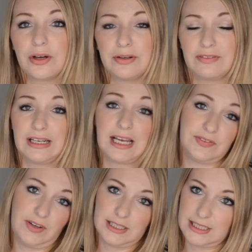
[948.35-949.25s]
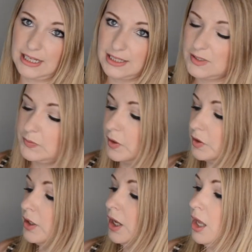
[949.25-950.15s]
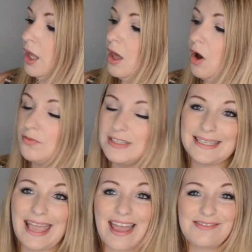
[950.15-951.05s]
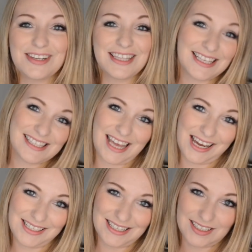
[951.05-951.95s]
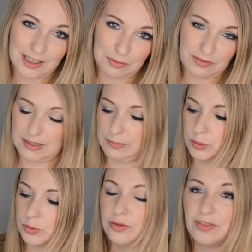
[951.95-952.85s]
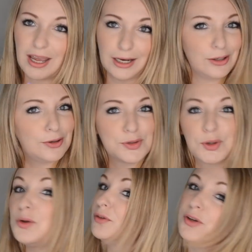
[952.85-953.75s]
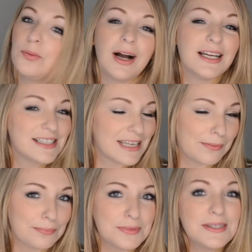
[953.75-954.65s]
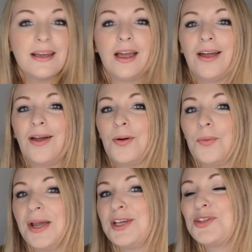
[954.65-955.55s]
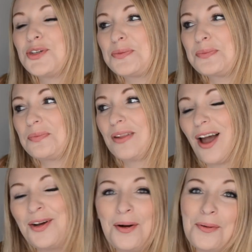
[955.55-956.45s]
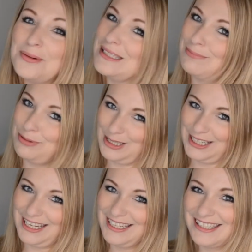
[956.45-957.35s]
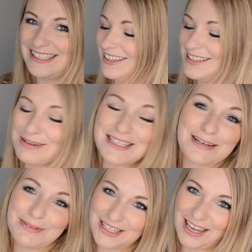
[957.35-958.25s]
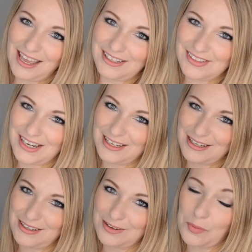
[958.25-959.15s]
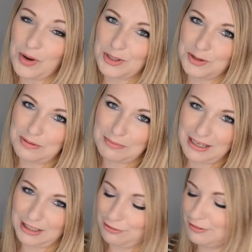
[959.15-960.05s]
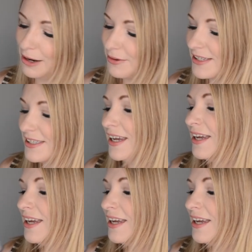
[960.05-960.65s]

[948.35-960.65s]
one of the glass vases like this one, Obviously everything inside is going to be visible. That includes all of your wire stems, which are not always the prettiest. It depends how much care you've taken when you've been making your flowers.